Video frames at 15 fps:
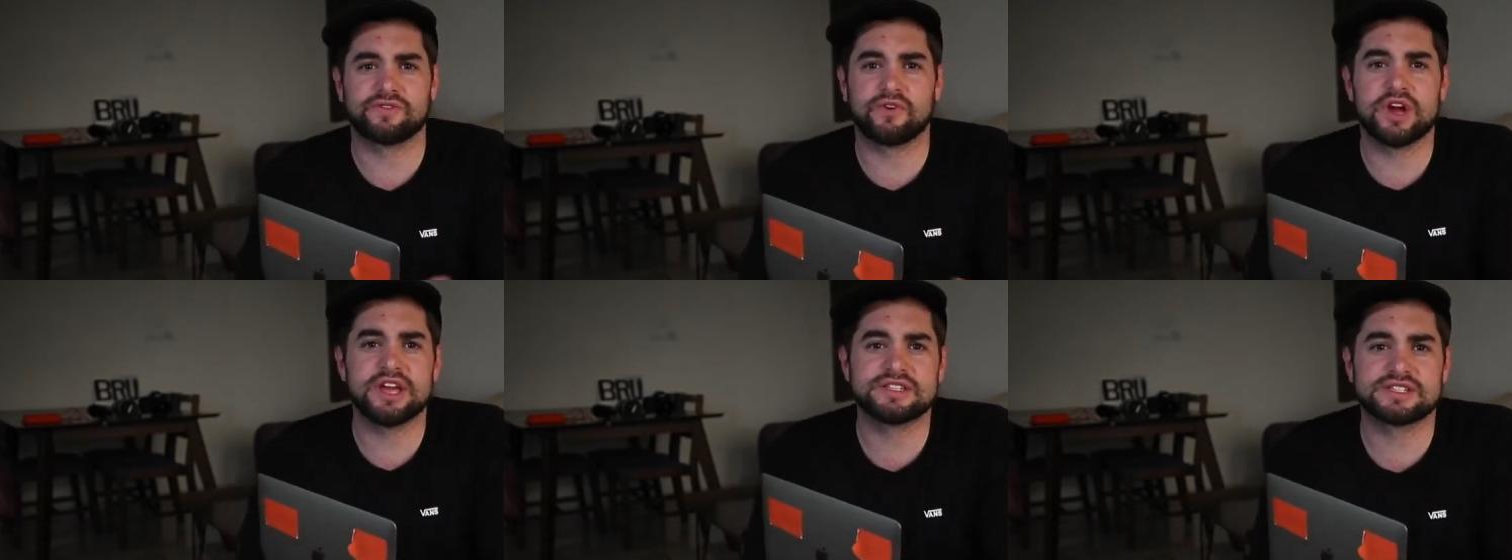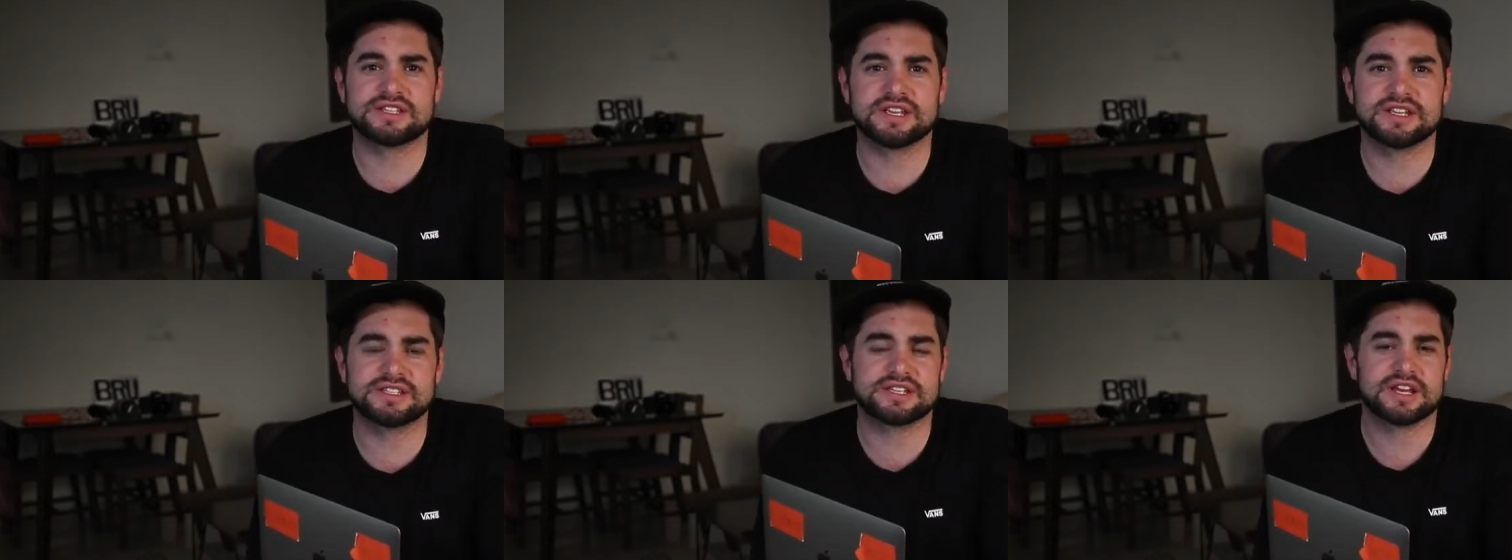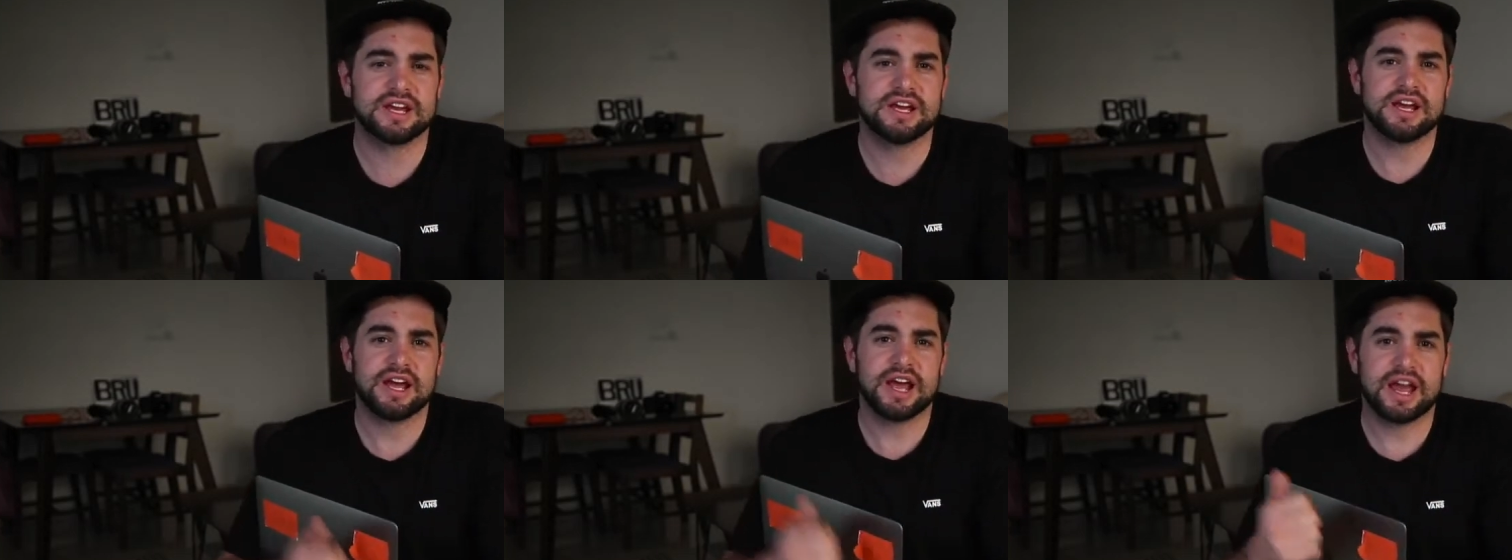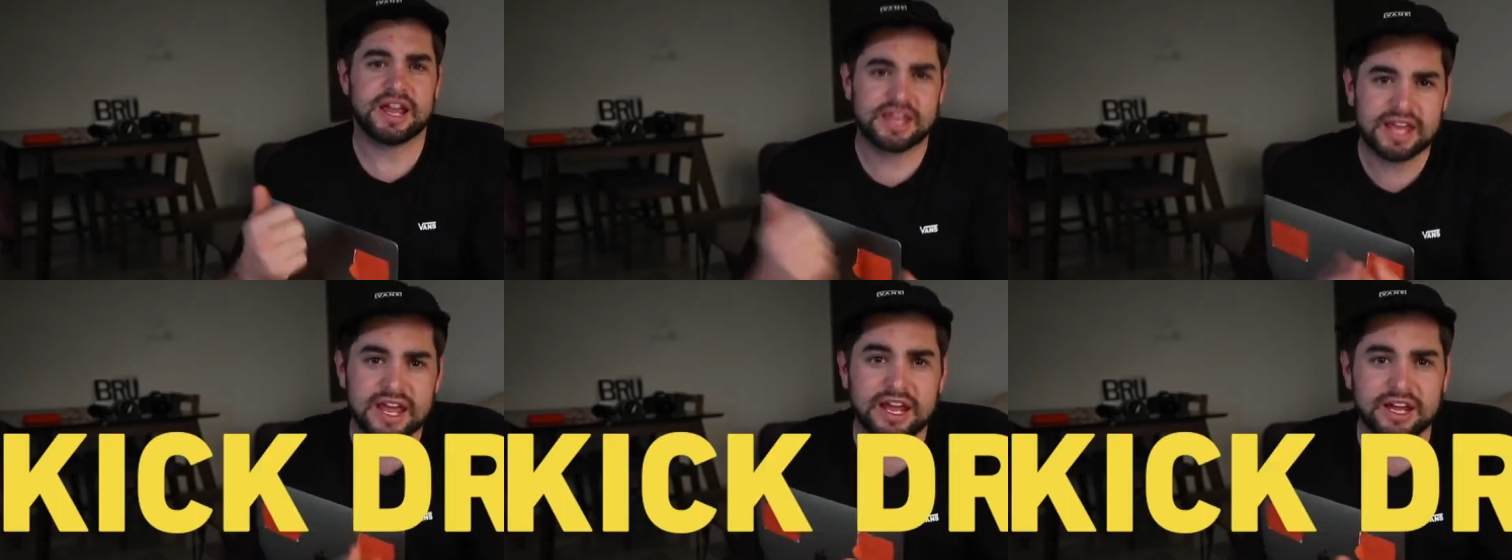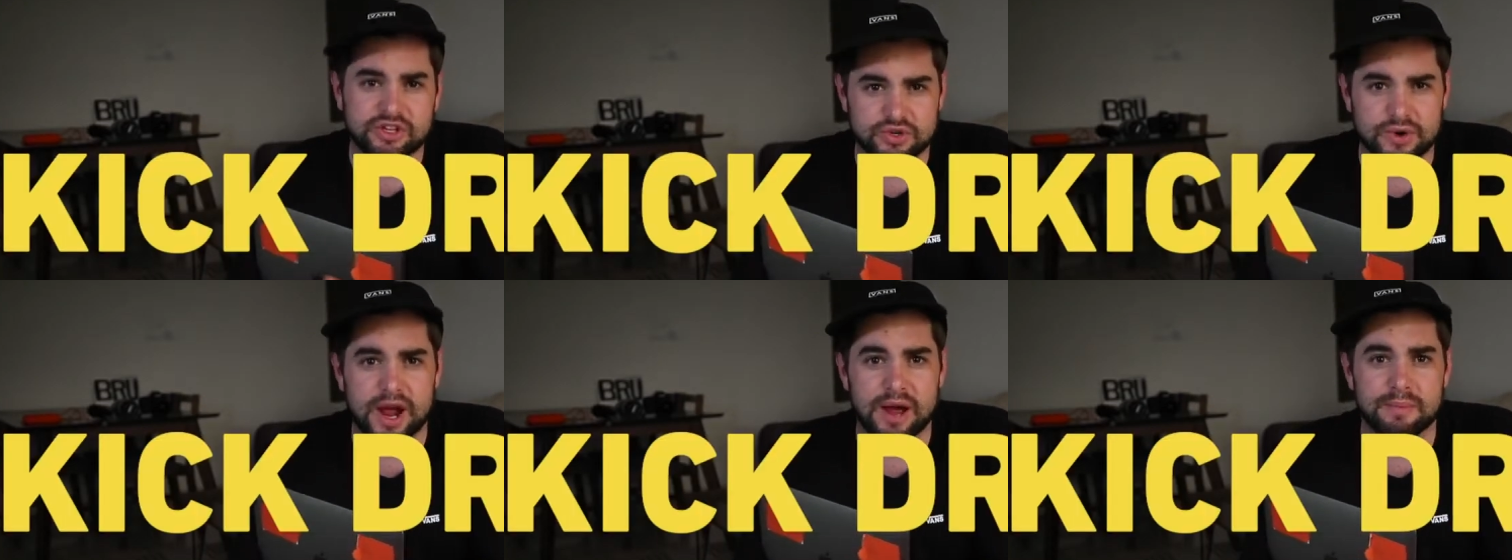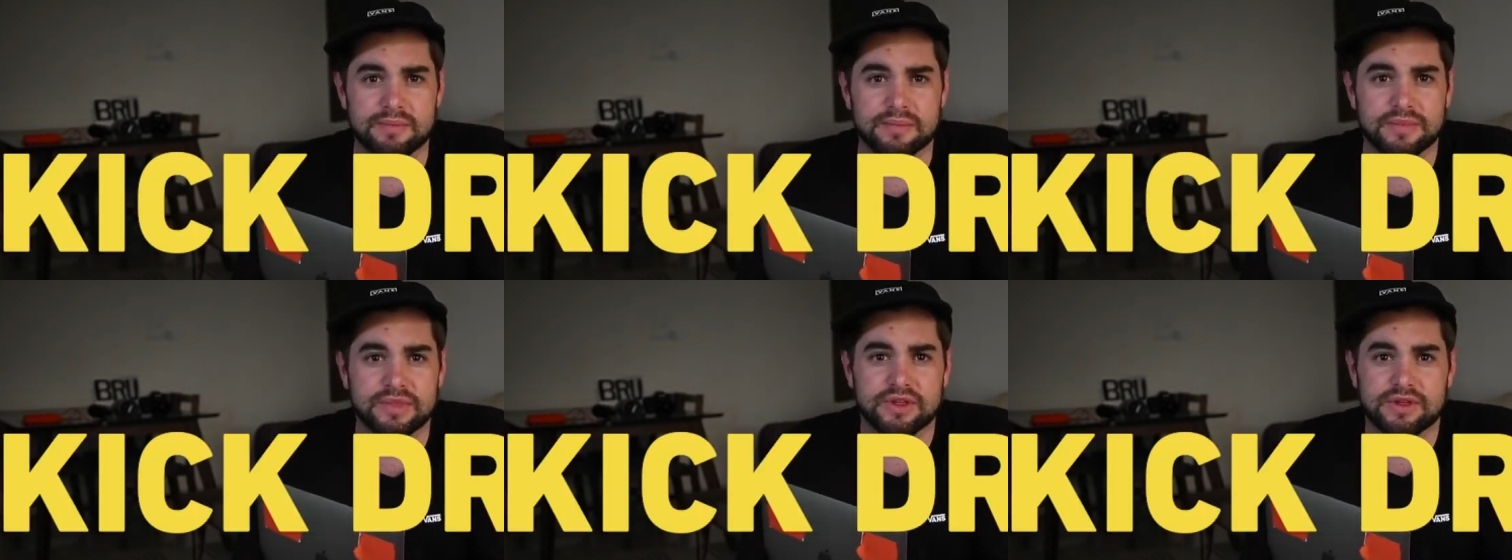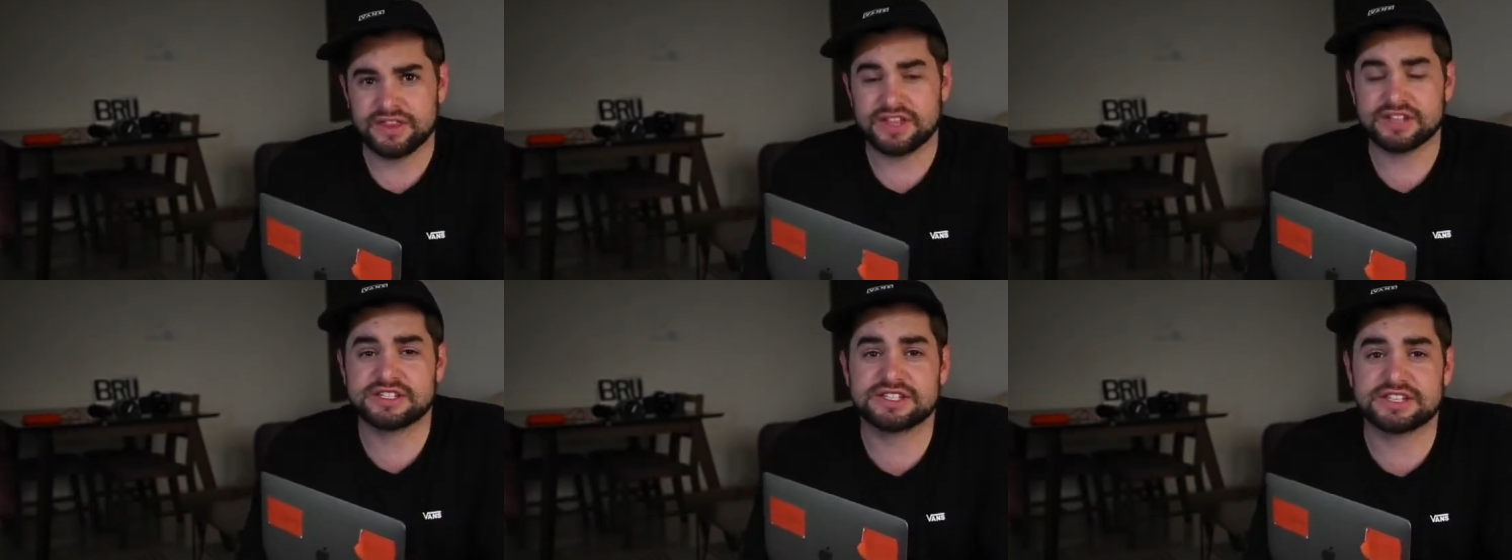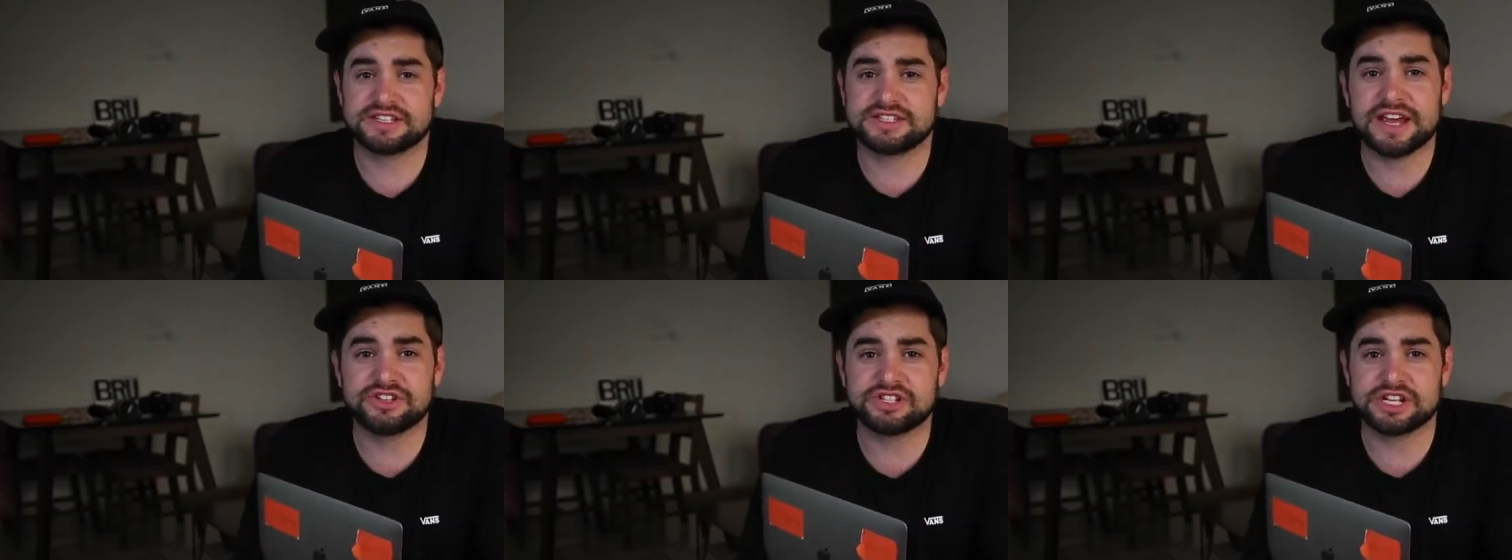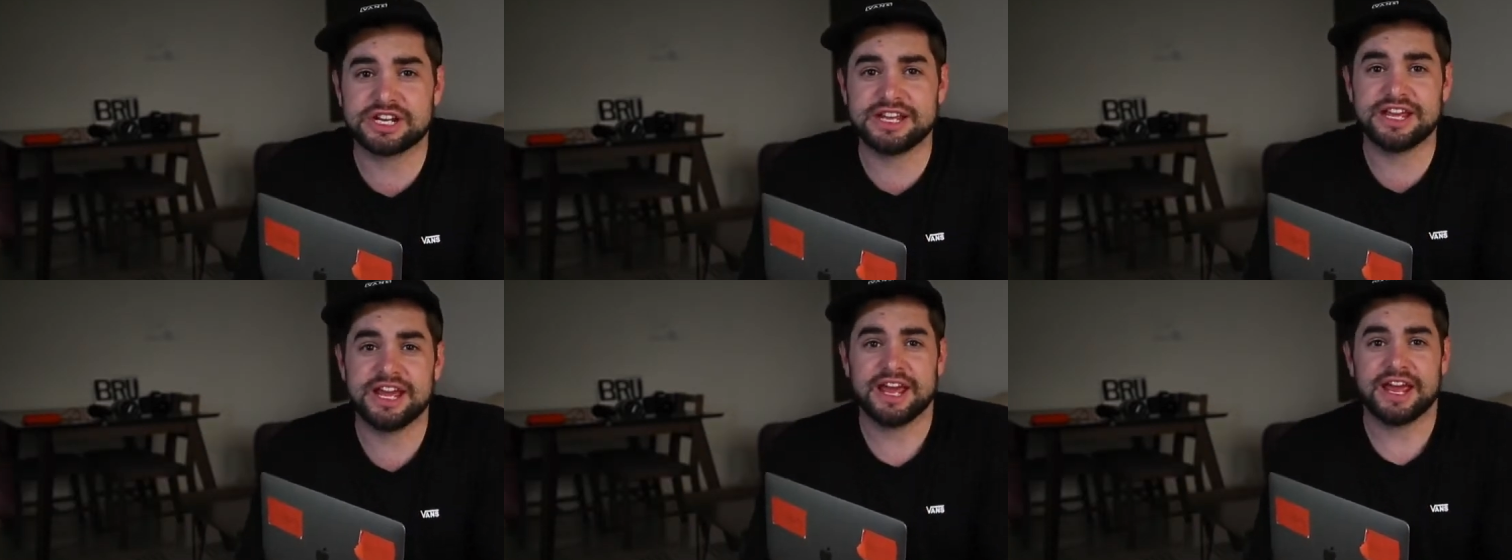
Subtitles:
For instance, a kick drum. This is essentially